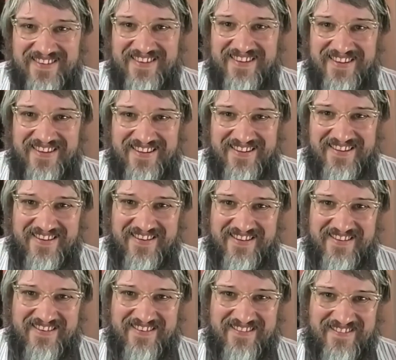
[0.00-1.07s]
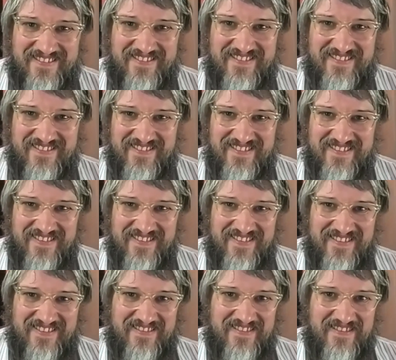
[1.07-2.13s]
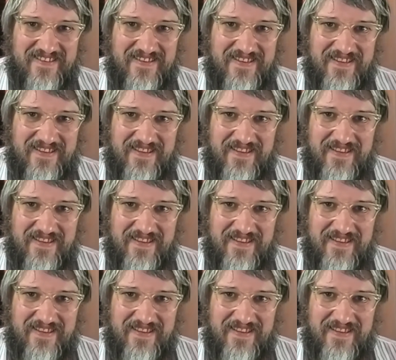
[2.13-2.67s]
it's a question of how can we achieve that, and how